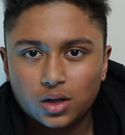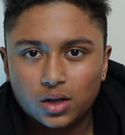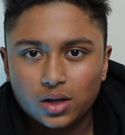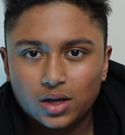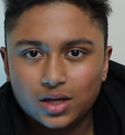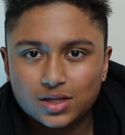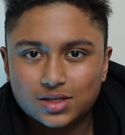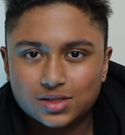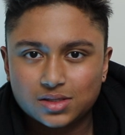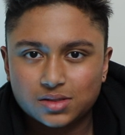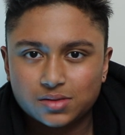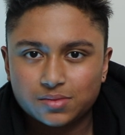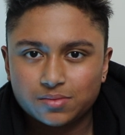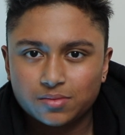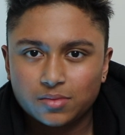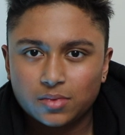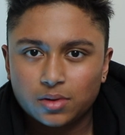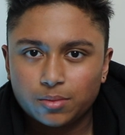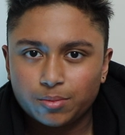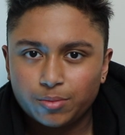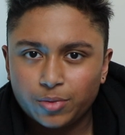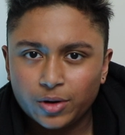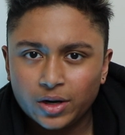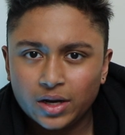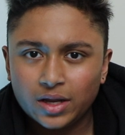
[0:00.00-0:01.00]
It's
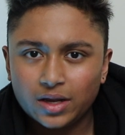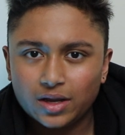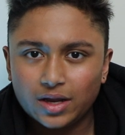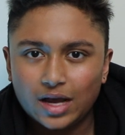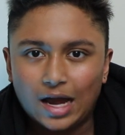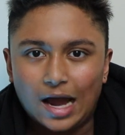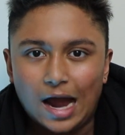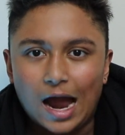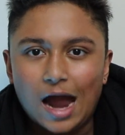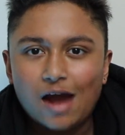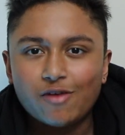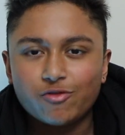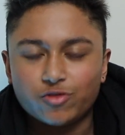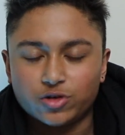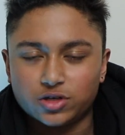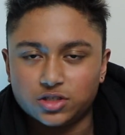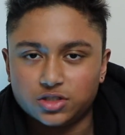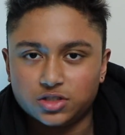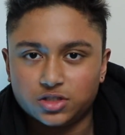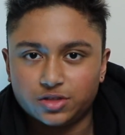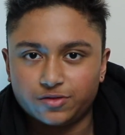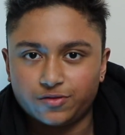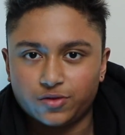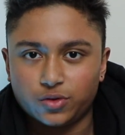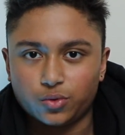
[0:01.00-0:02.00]
pretty
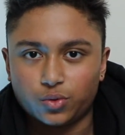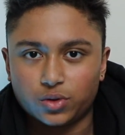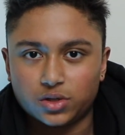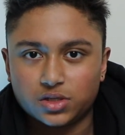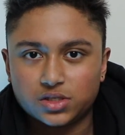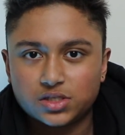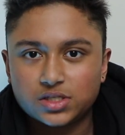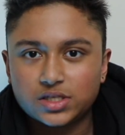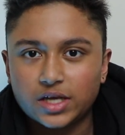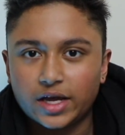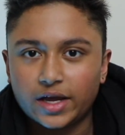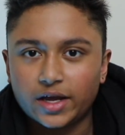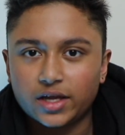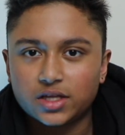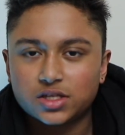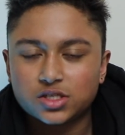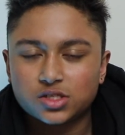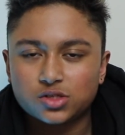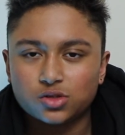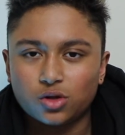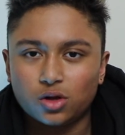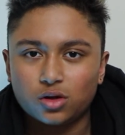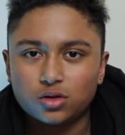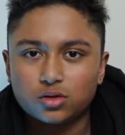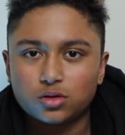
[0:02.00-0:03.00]
average, if you want to say. It's
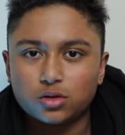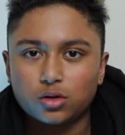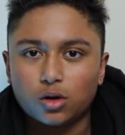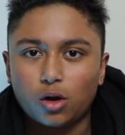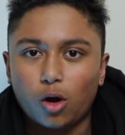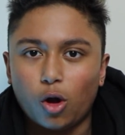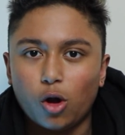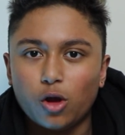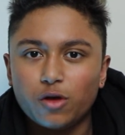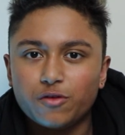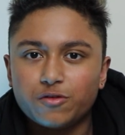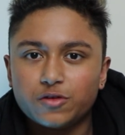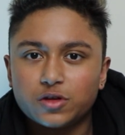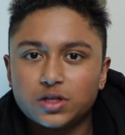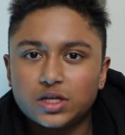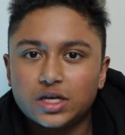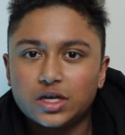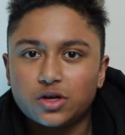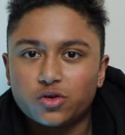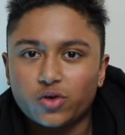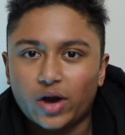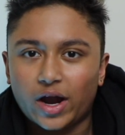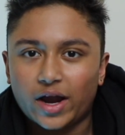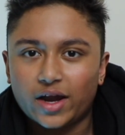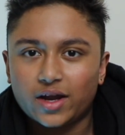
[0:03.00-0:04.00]
not overly
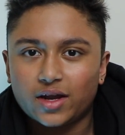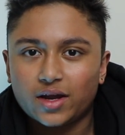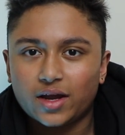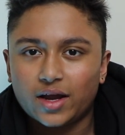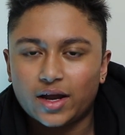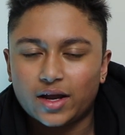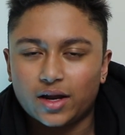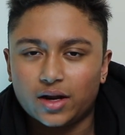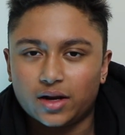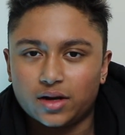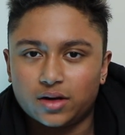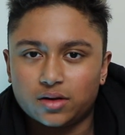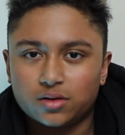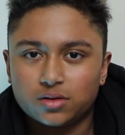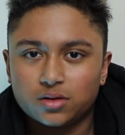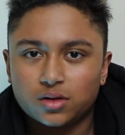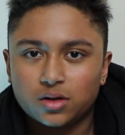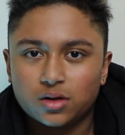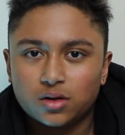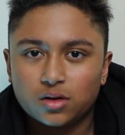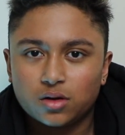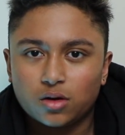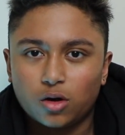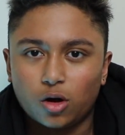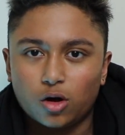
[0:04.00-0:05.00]
great and
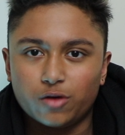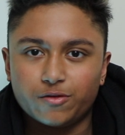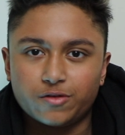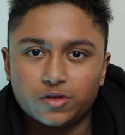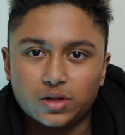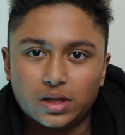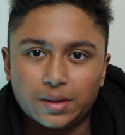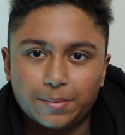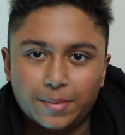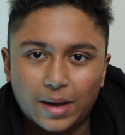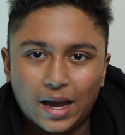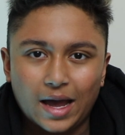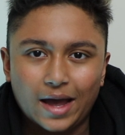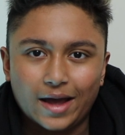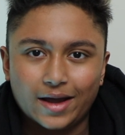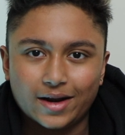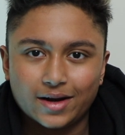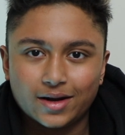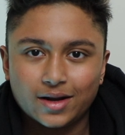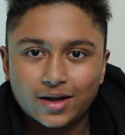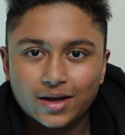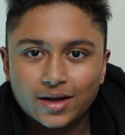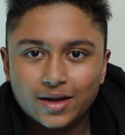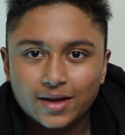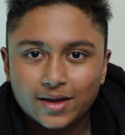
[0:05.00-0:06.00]
overly bad.
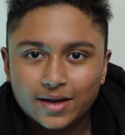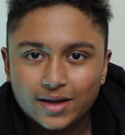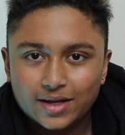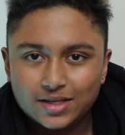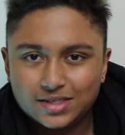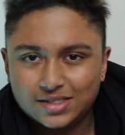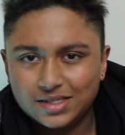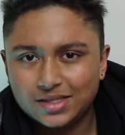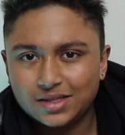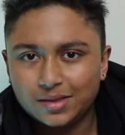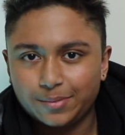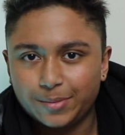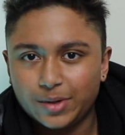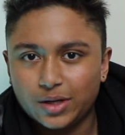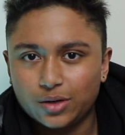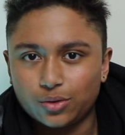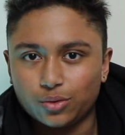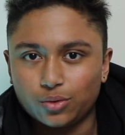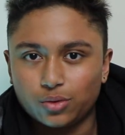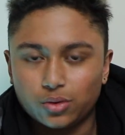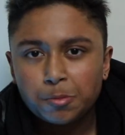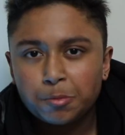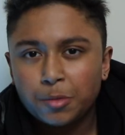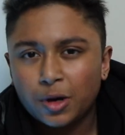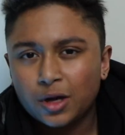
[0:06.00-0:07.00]
It's in the
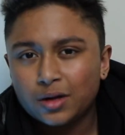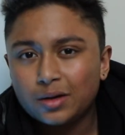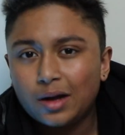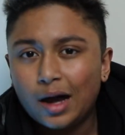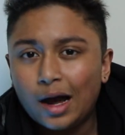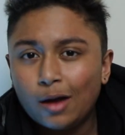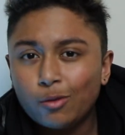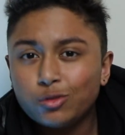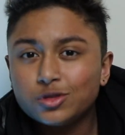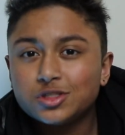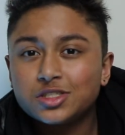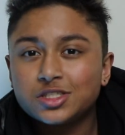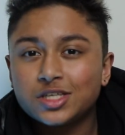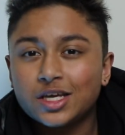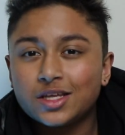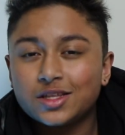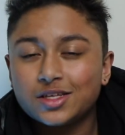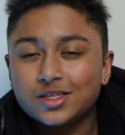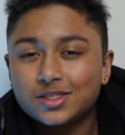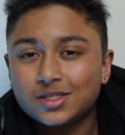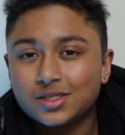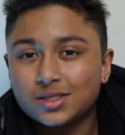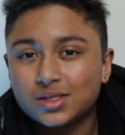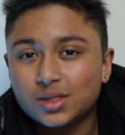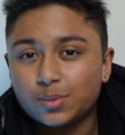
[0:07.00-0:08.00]
middle. But I would say
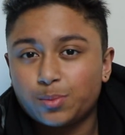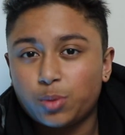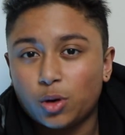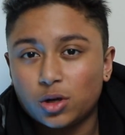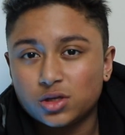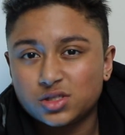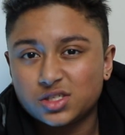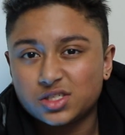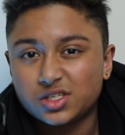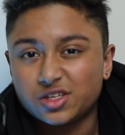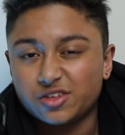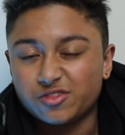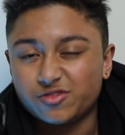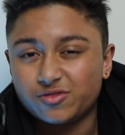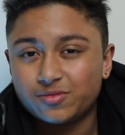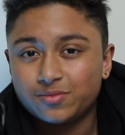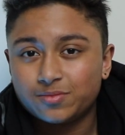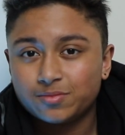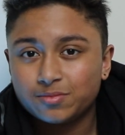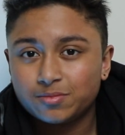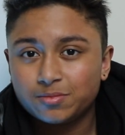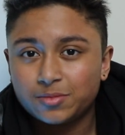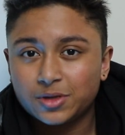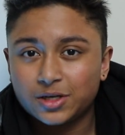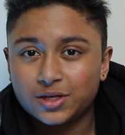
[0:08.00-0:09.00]
this is a positive
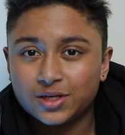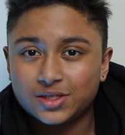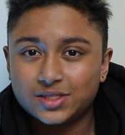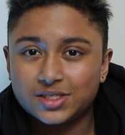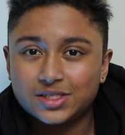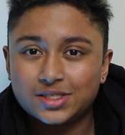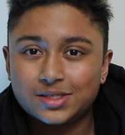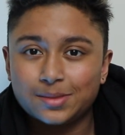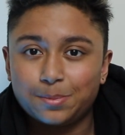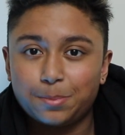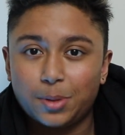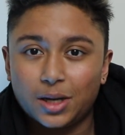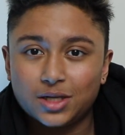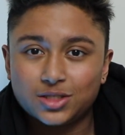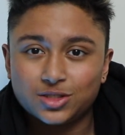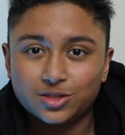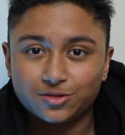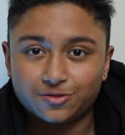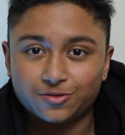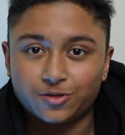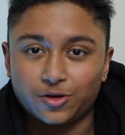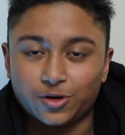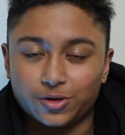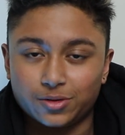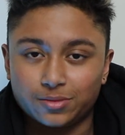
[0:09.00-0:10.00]
because it's a budget
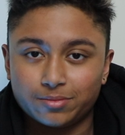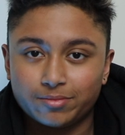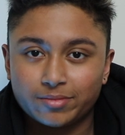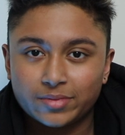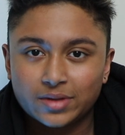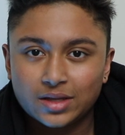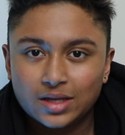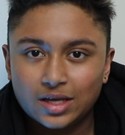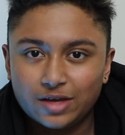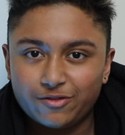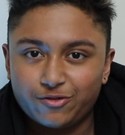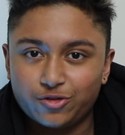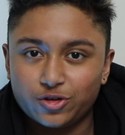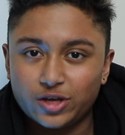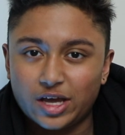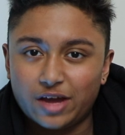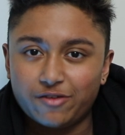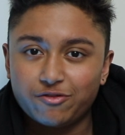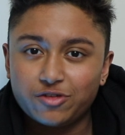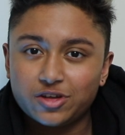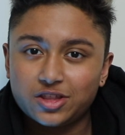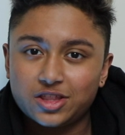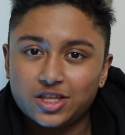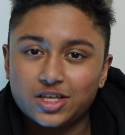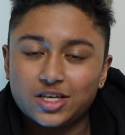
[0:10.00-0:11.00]
phone. If
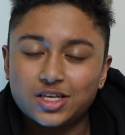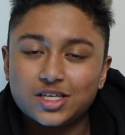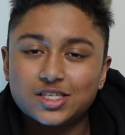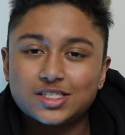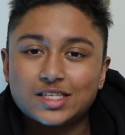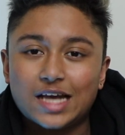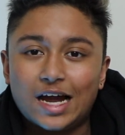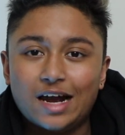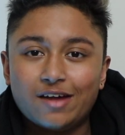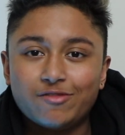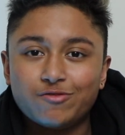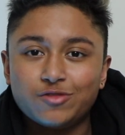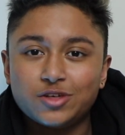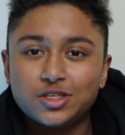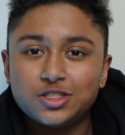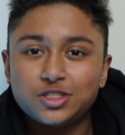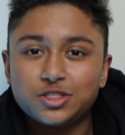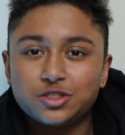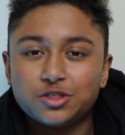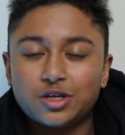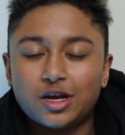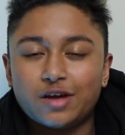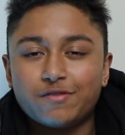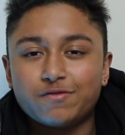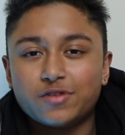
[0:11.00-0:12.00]
everything is average,
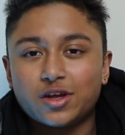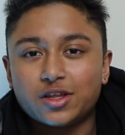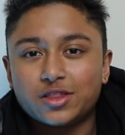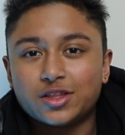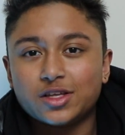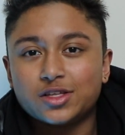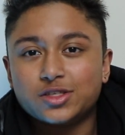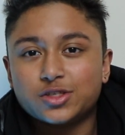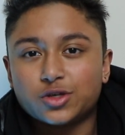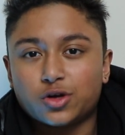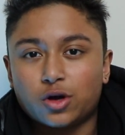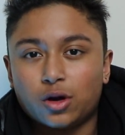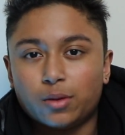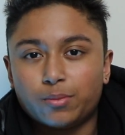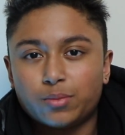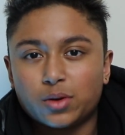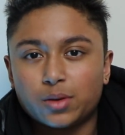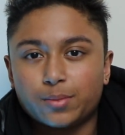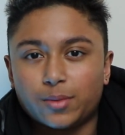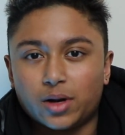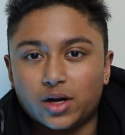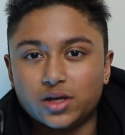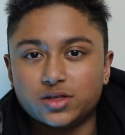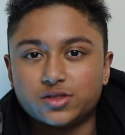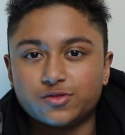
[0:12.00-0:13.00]
you have nothing to
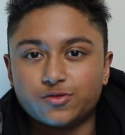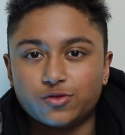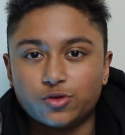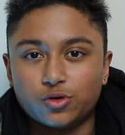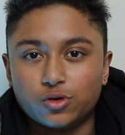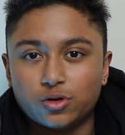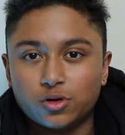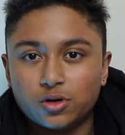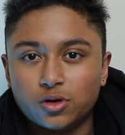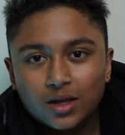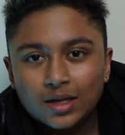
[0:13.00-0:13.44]
compromise for.